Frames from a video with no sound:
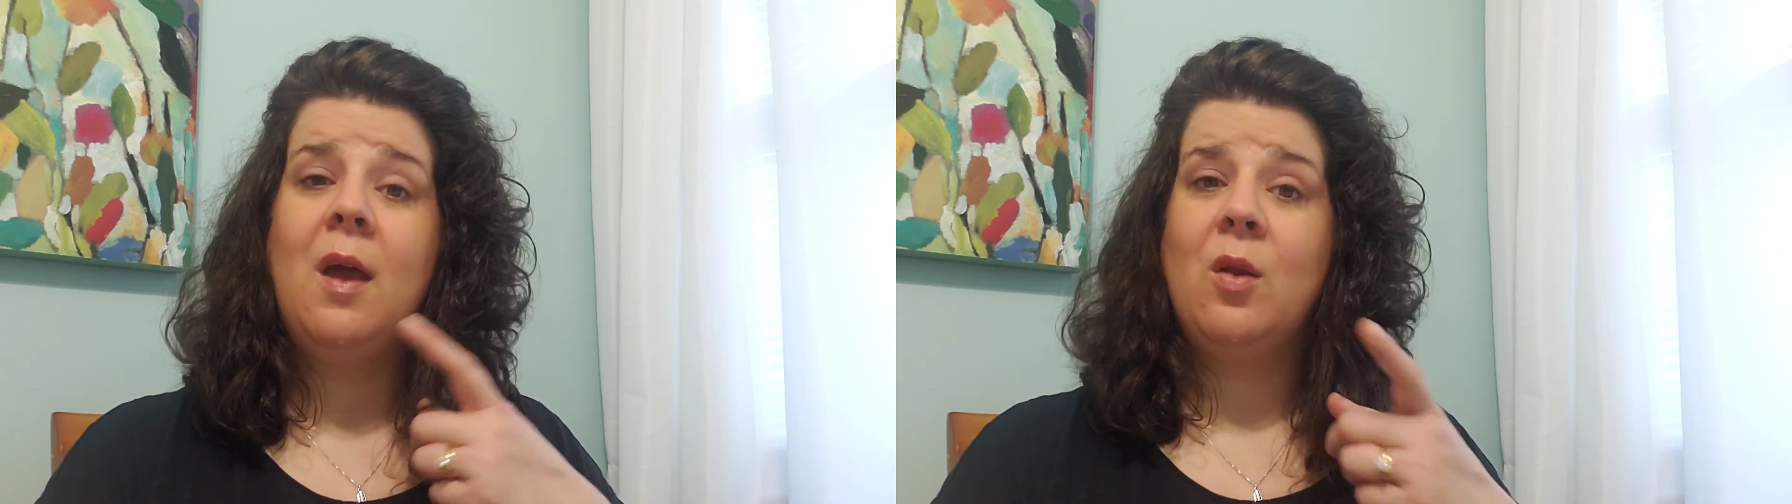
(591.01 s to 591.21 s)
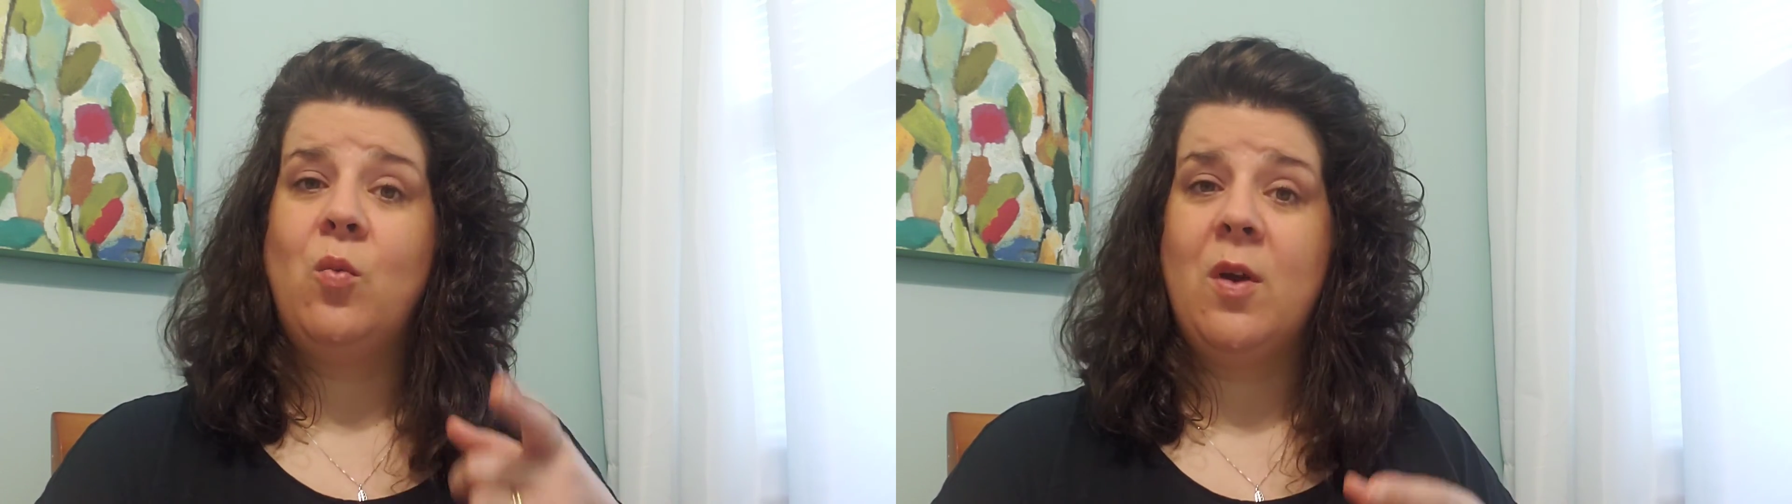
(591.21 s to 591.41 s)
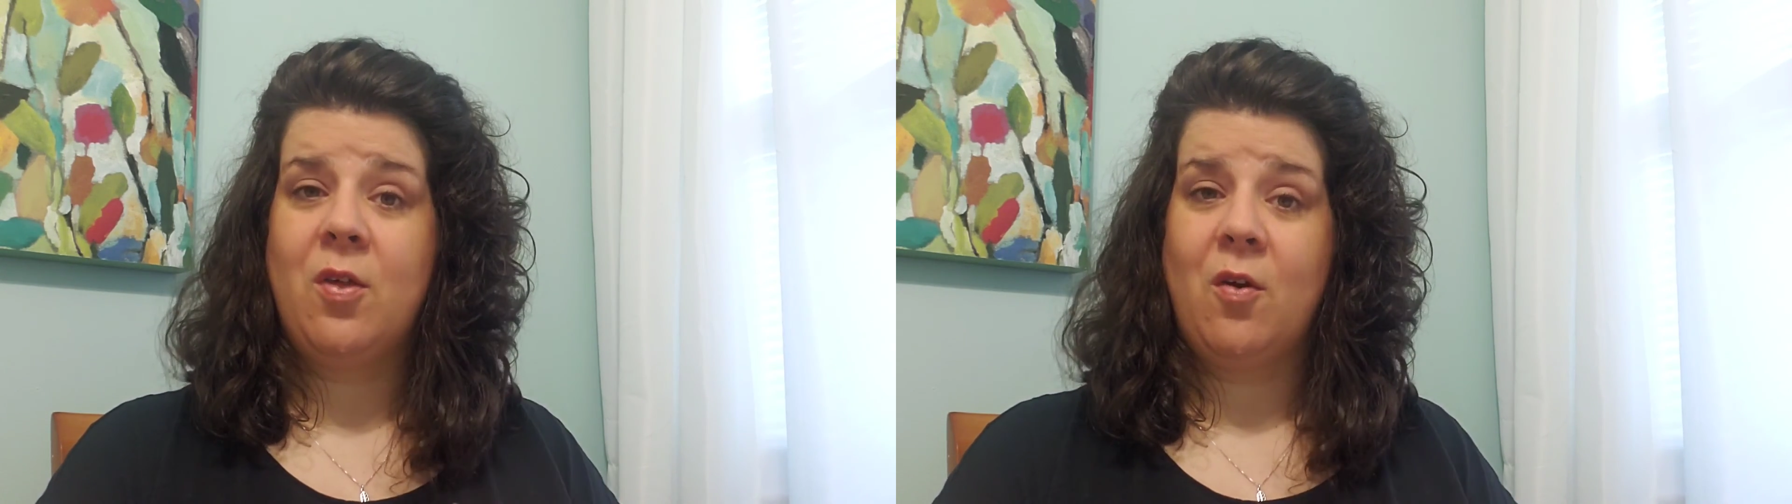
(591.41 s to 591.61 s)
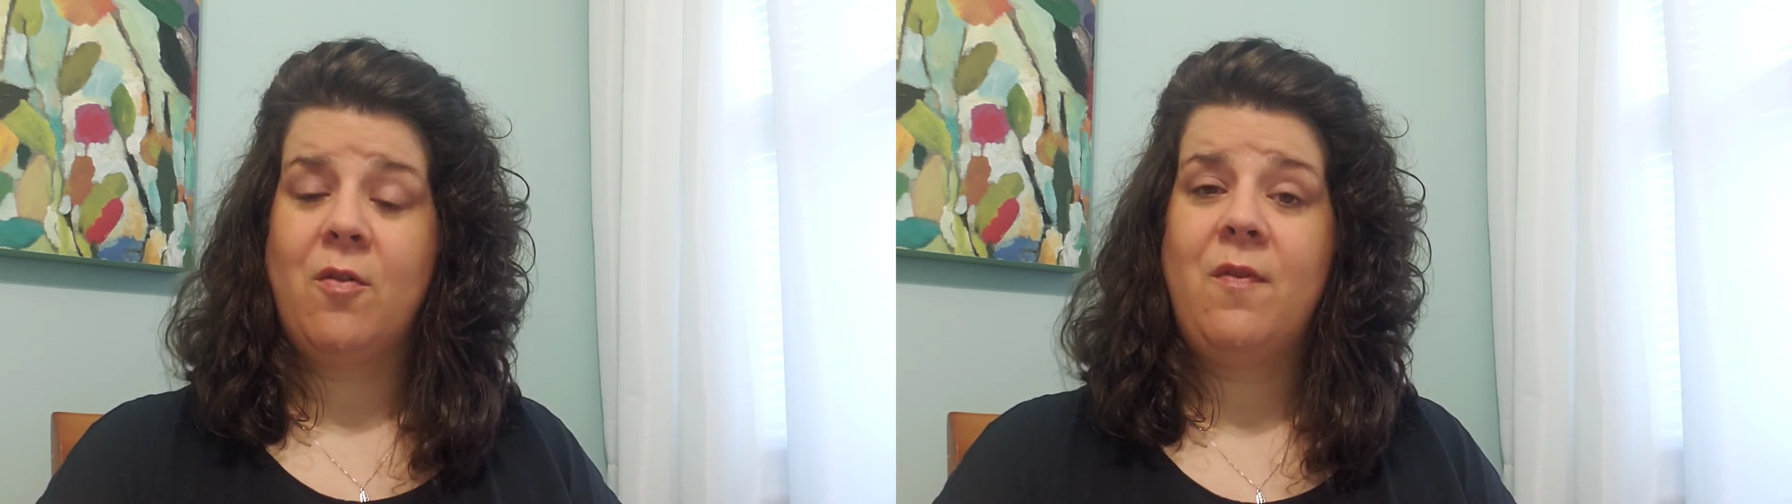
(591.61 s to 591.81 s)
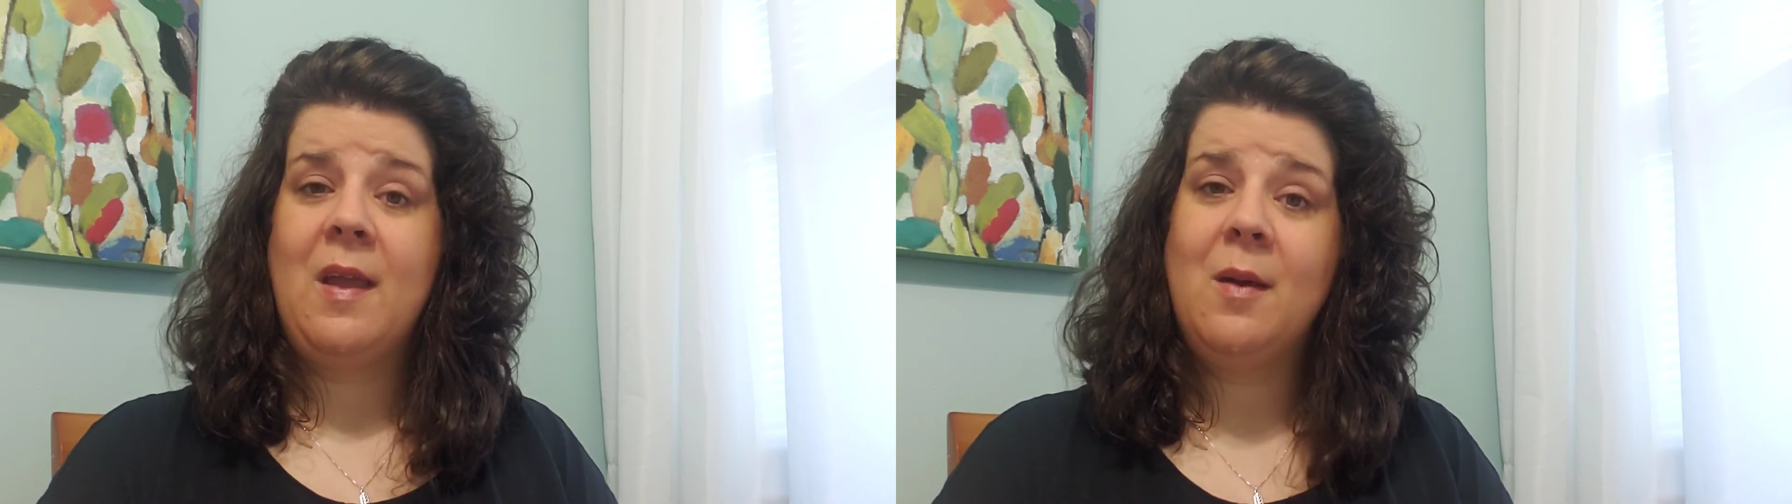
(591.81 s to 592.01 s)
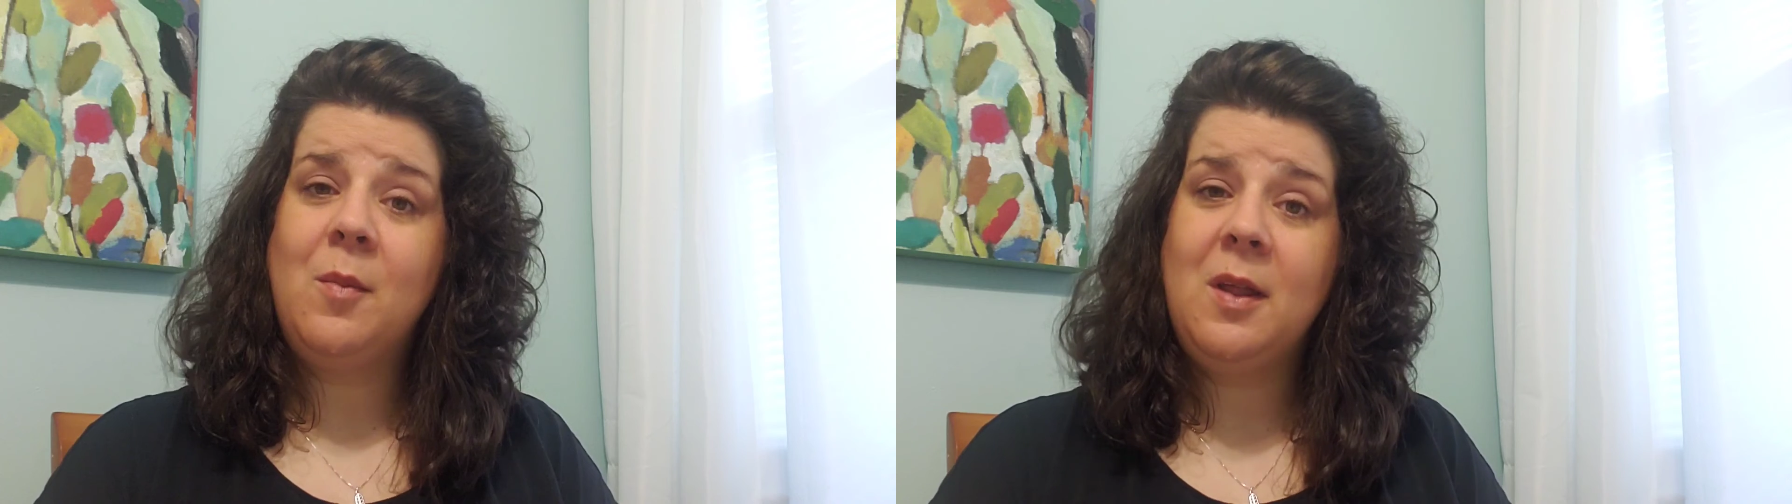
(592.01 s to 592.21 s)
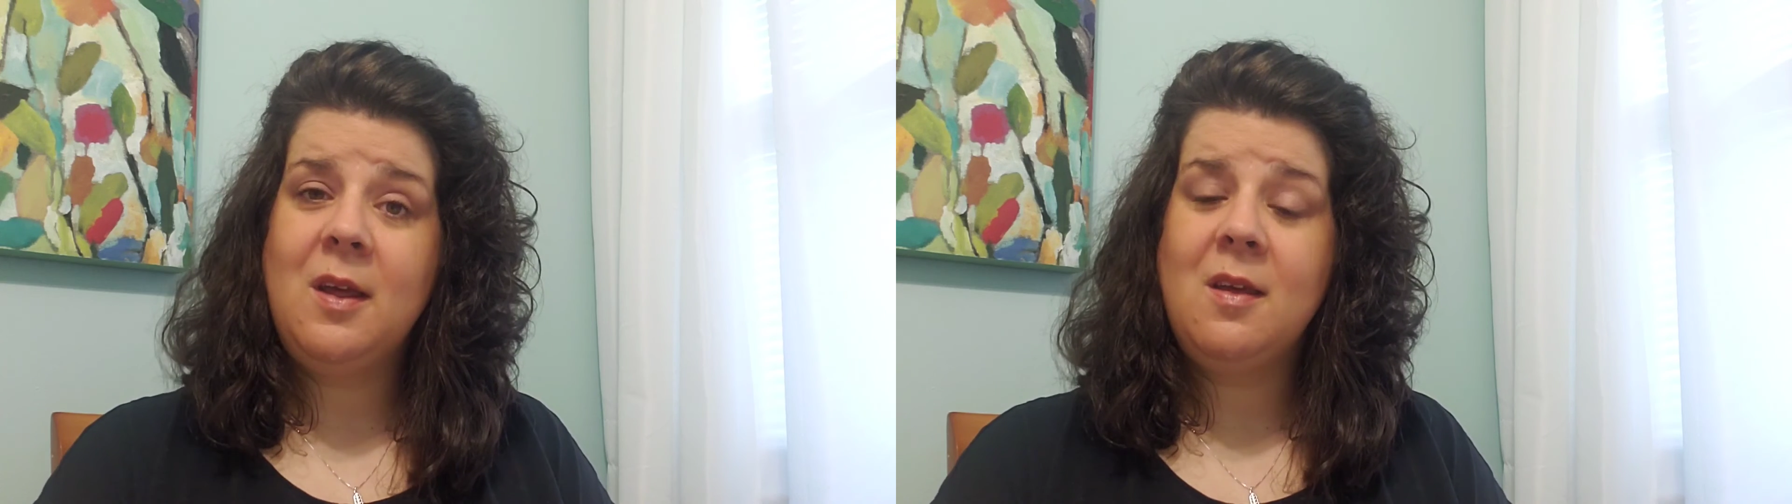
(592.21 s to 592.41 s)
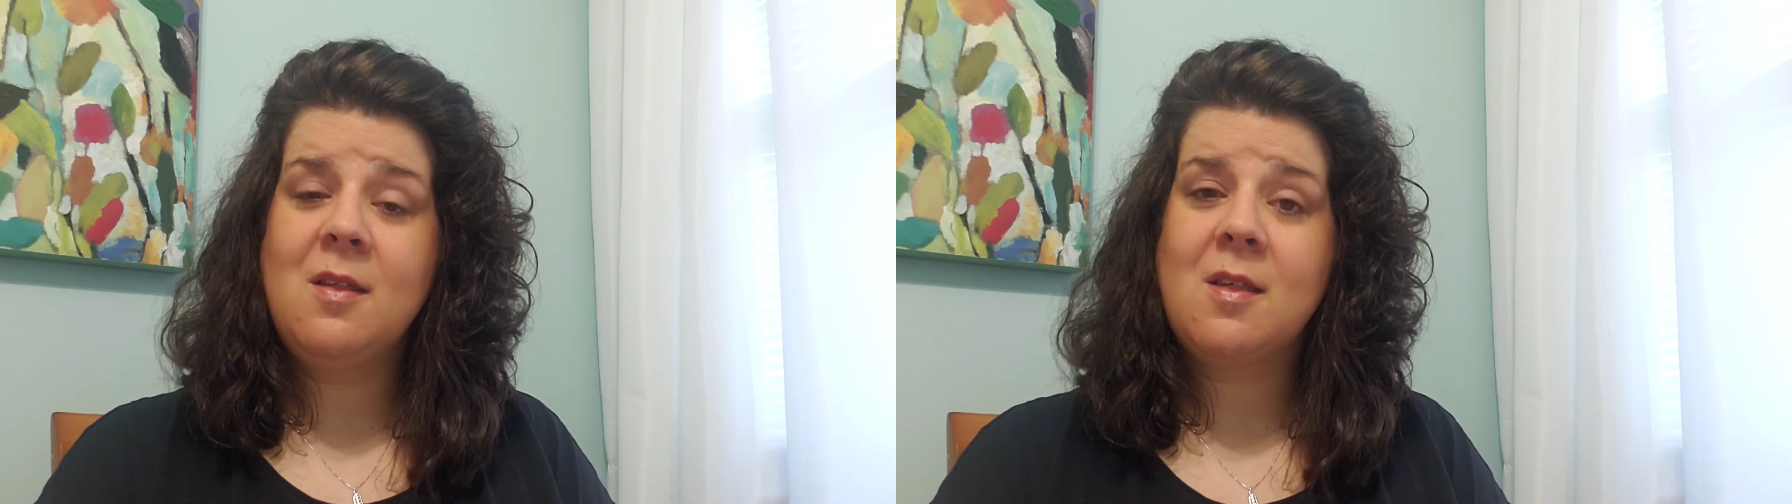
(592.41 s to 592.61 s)
and with our
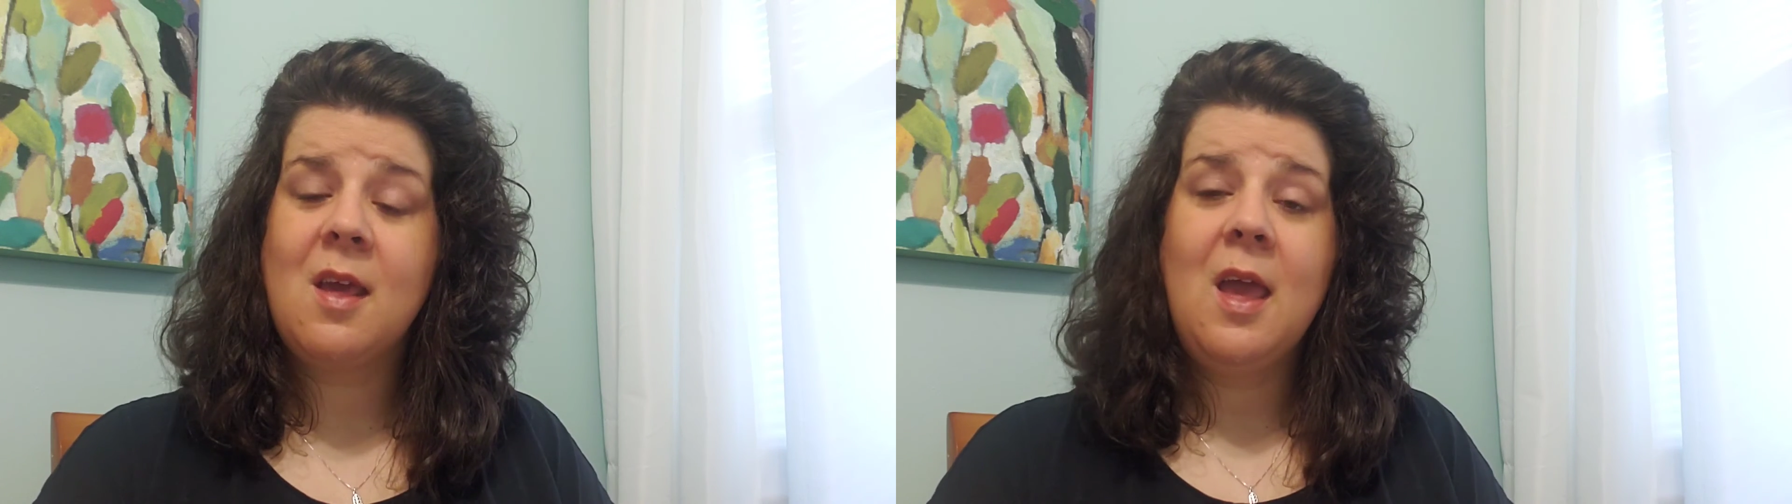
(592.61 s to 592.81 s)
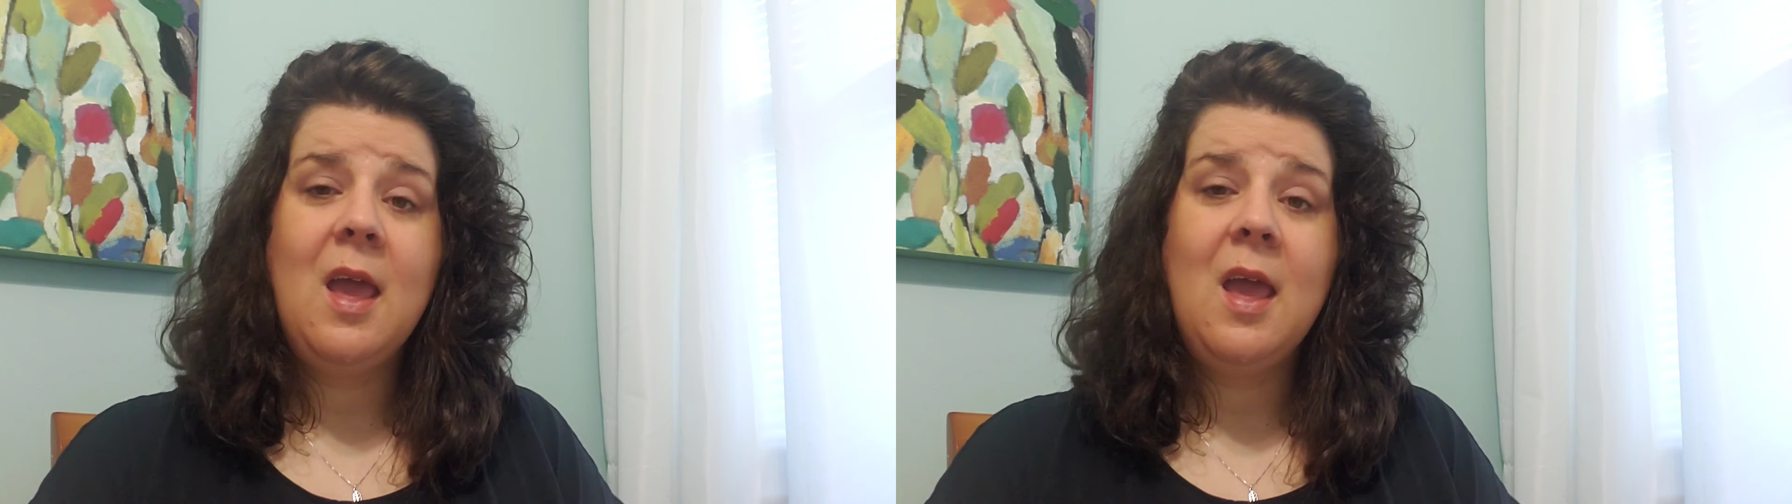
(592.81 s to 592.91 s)
families,